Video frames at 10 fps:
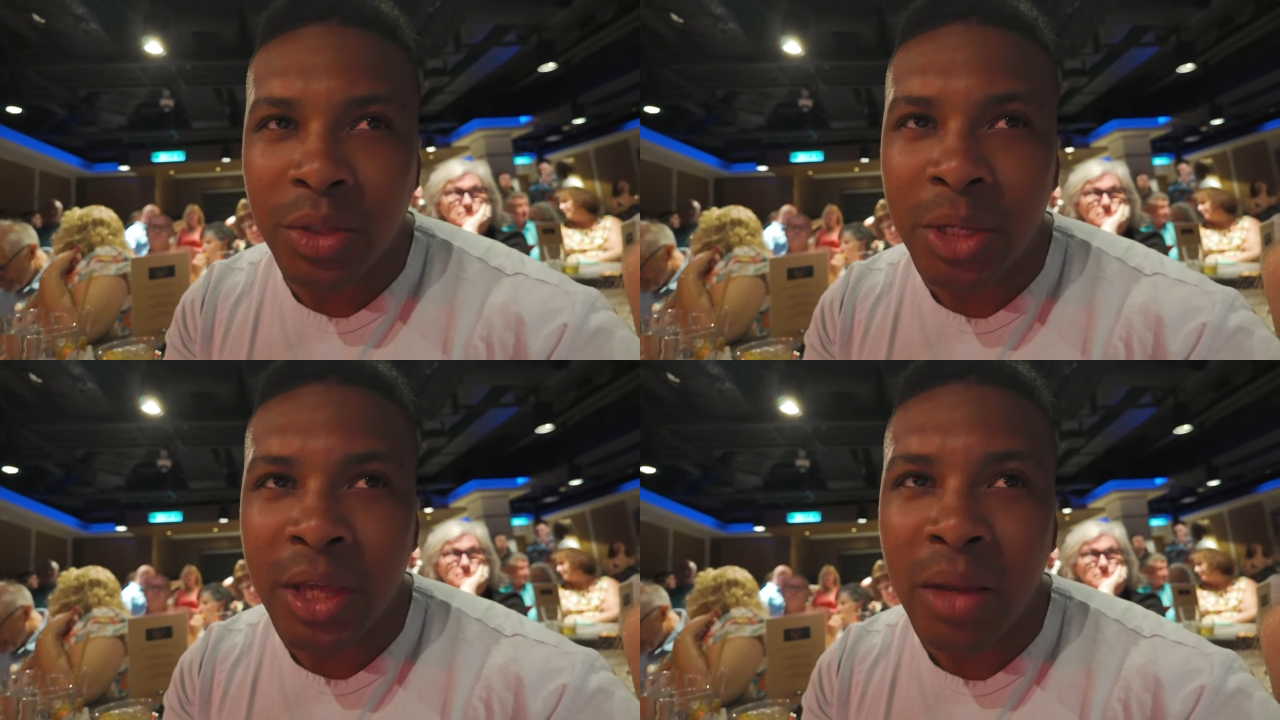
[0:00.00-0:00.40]
Speaker 1: to
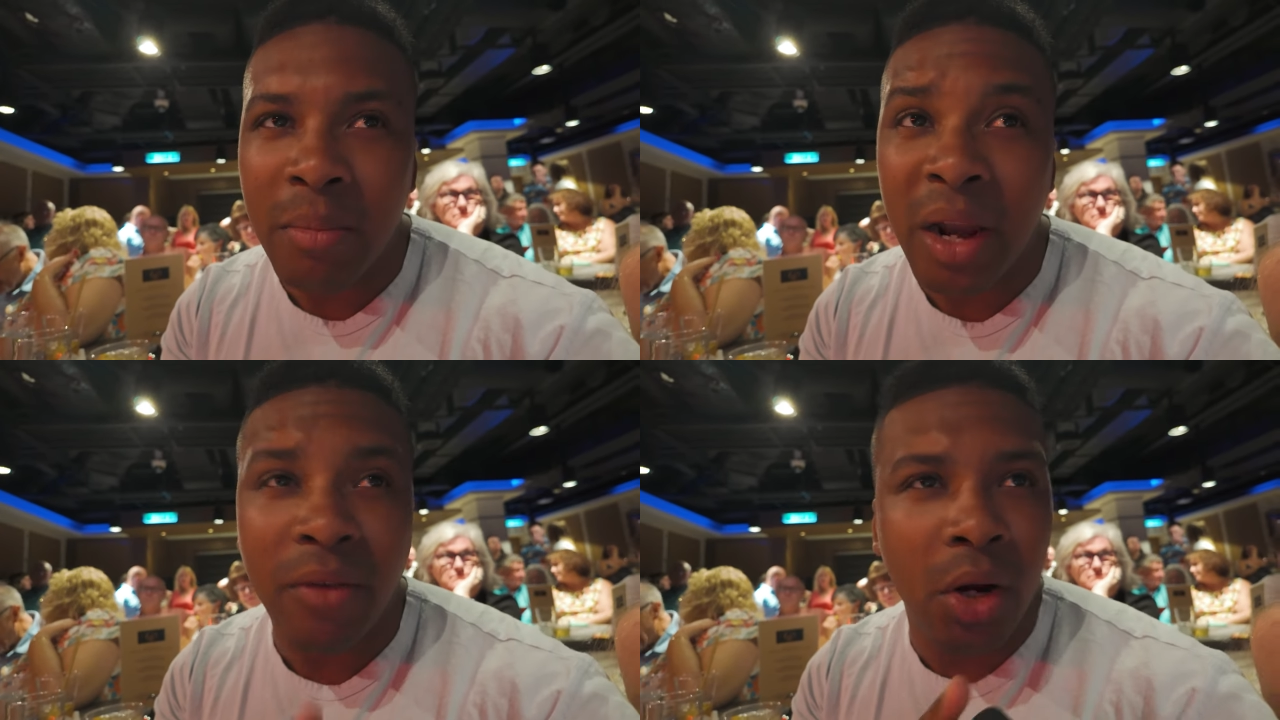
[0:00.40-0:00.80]
me yet,
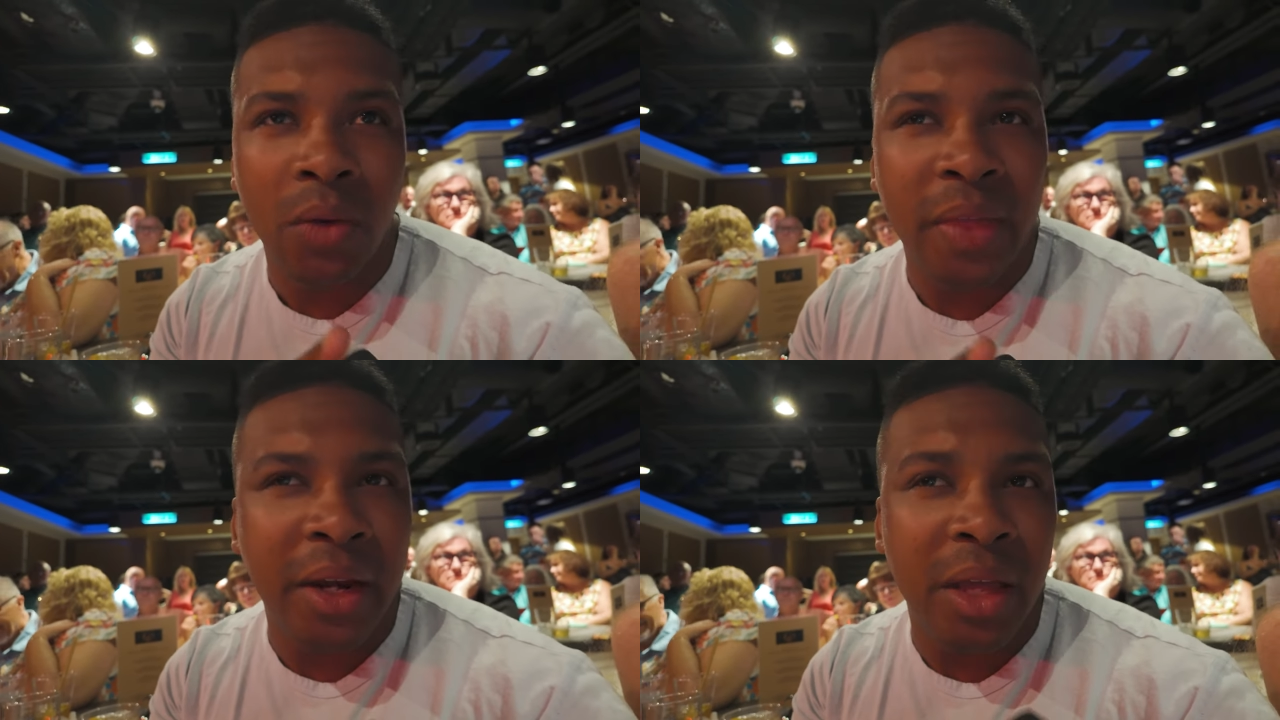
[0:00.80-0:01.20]
but I've
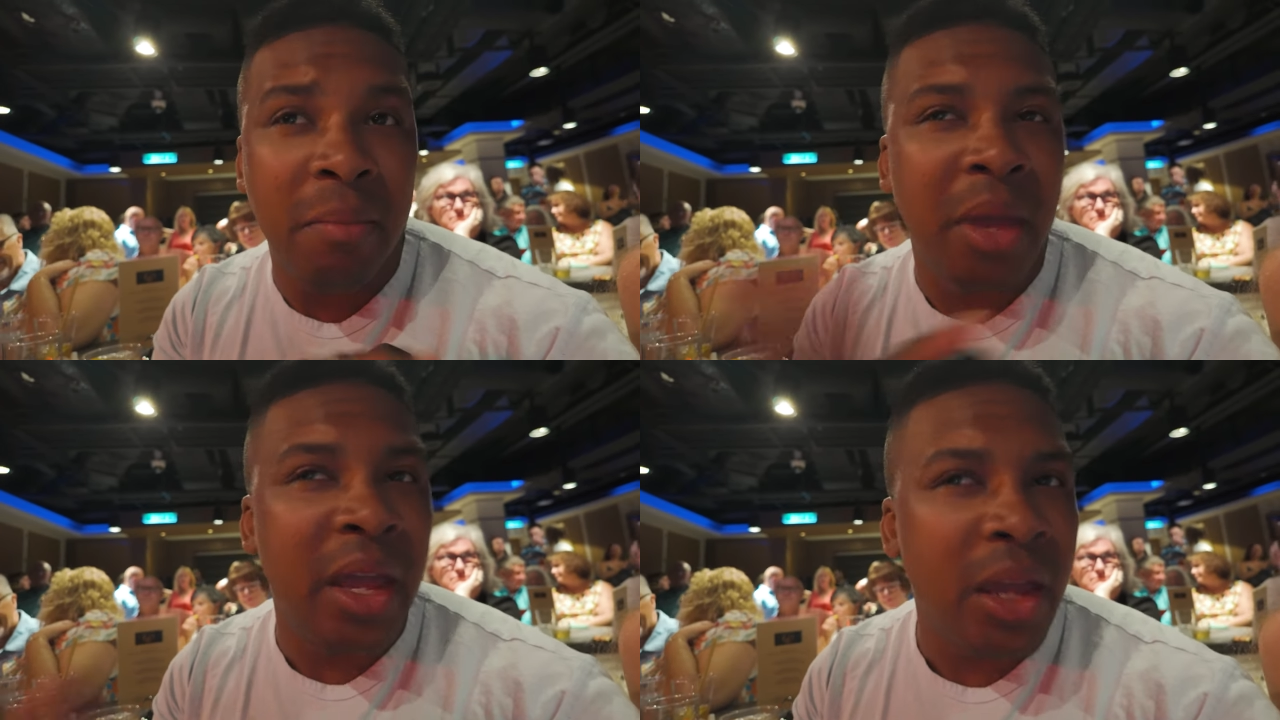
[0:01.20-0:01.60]
heard that it
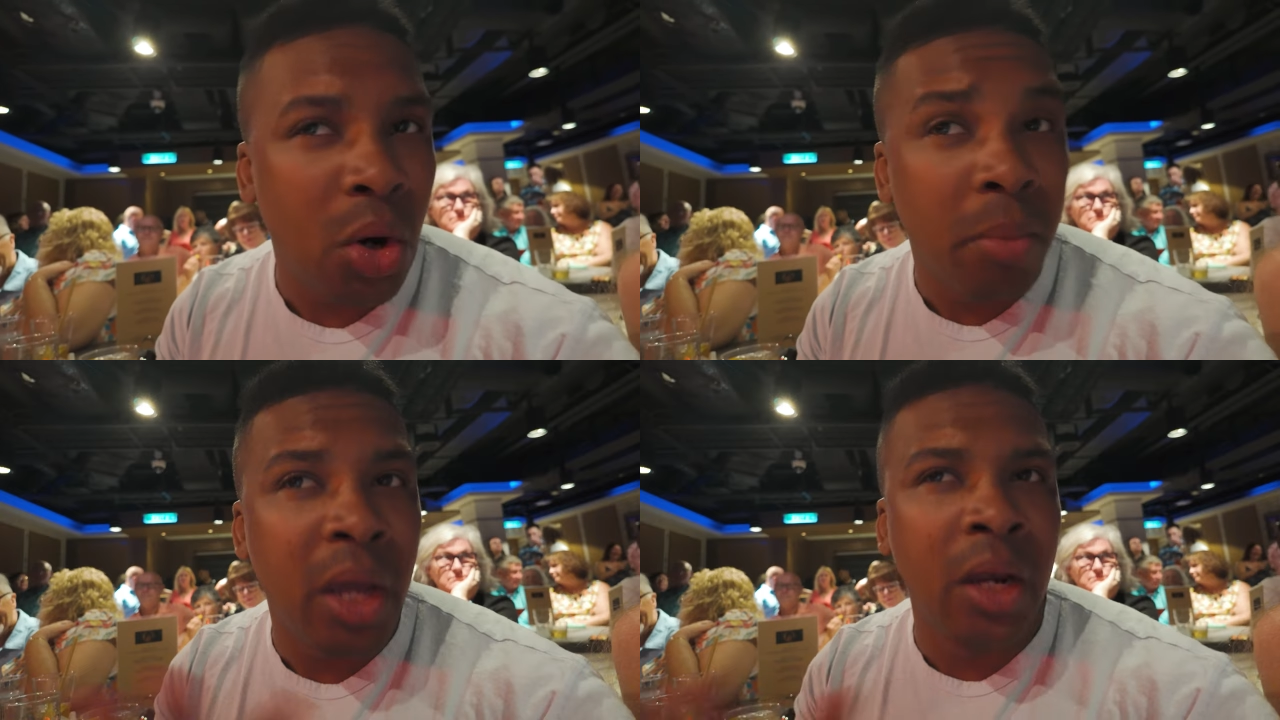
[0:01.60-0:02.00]
may
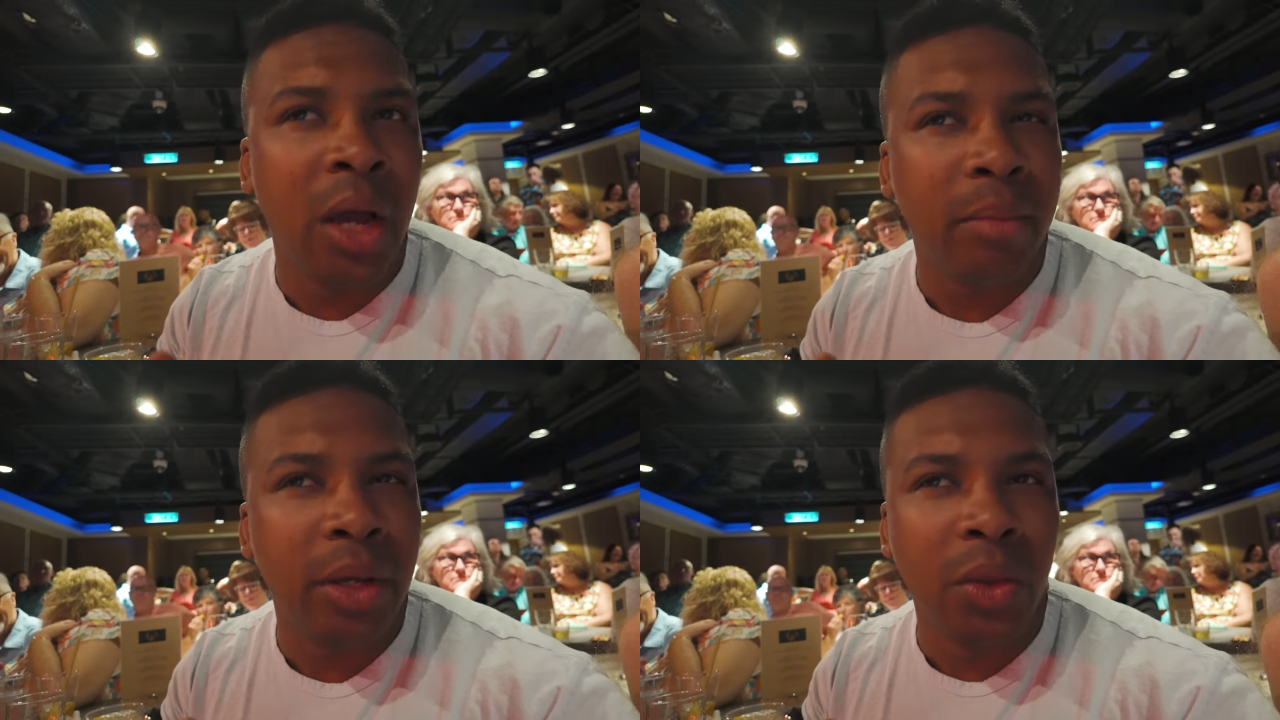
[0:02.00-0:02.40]
or may
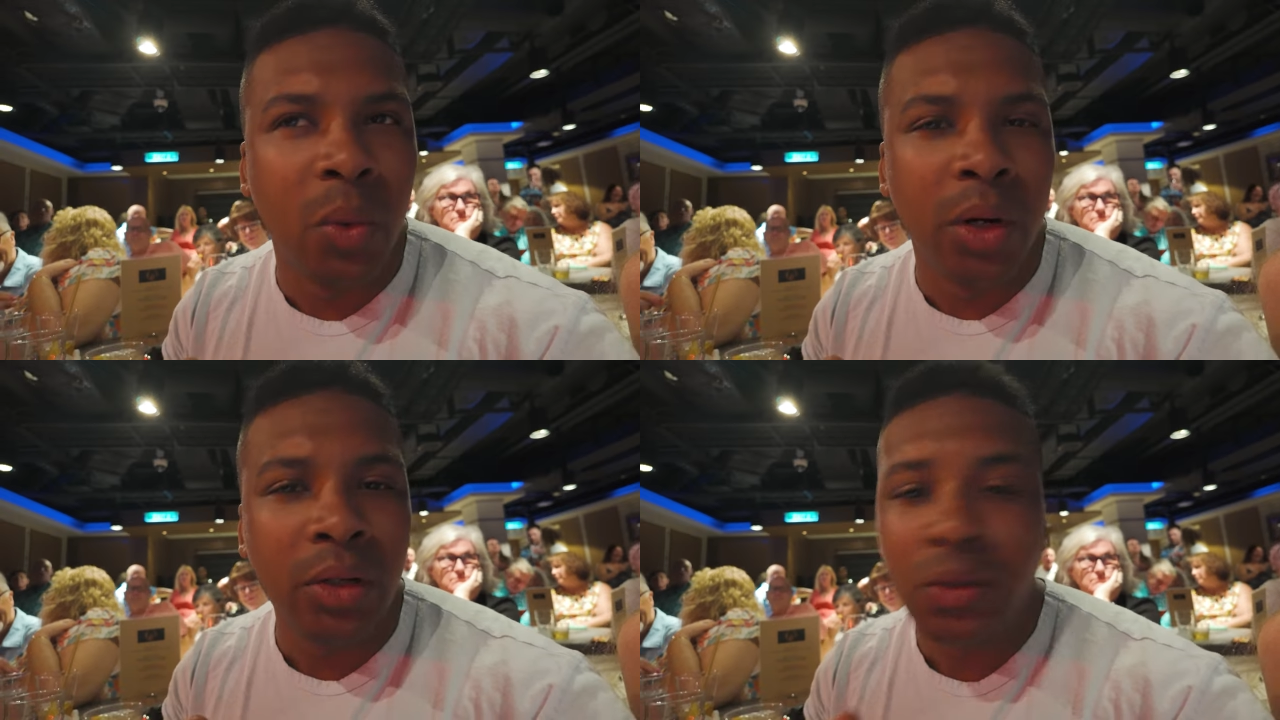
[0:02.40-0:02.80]
not be in the
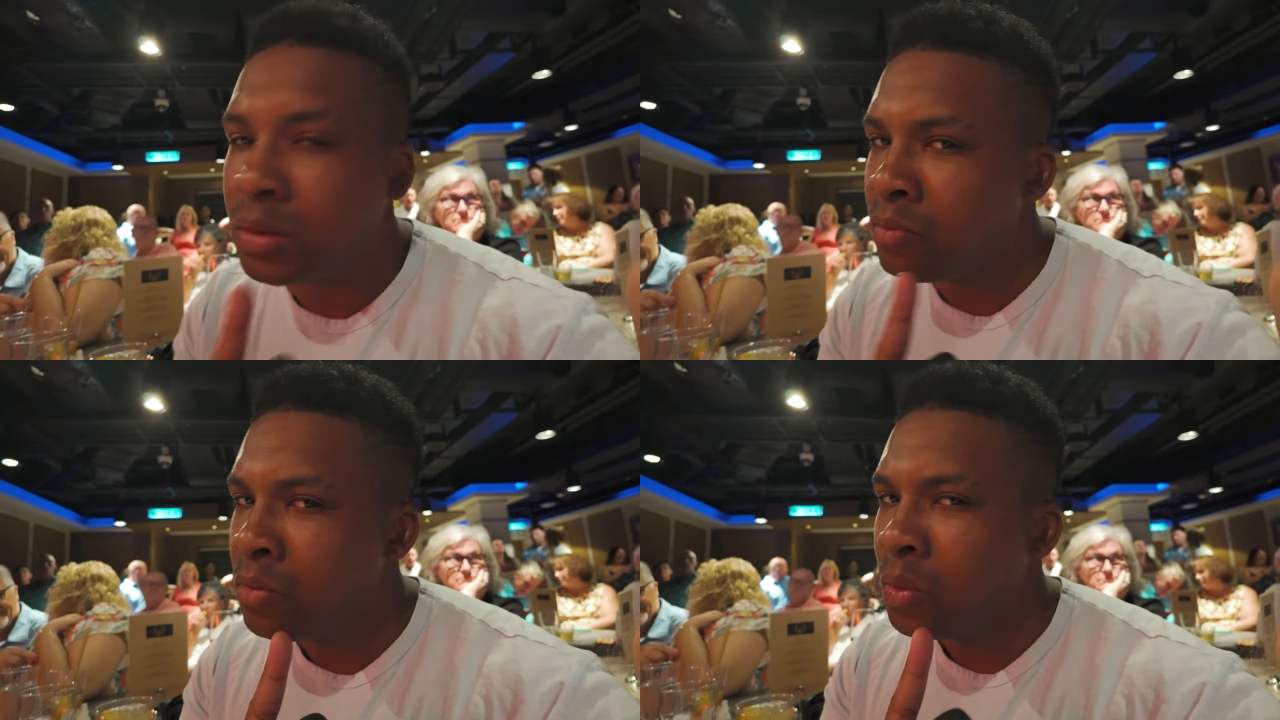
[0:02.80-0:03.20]
works.